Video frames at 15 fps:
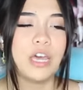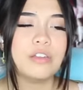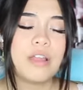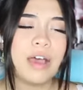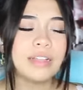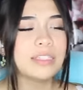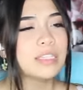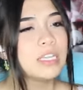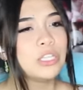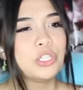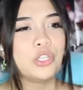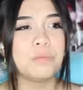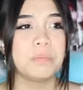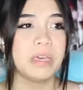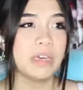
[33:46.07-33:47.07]
Not
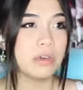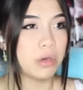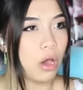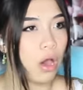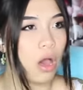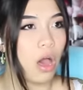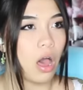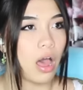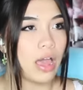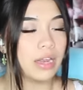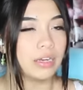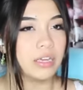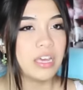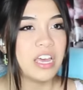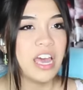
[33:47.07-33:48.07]
Since You've Been
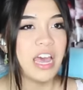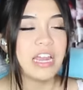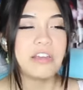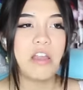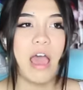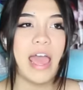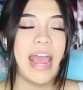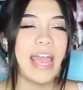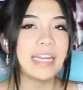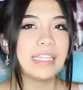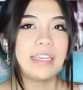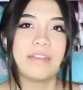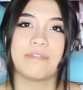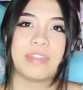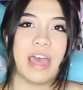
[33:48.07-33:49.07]
Gone, not
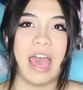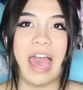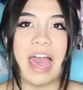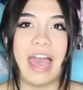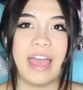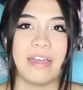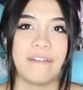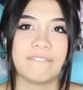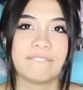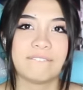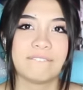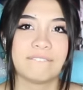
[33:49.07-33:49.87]
any of that.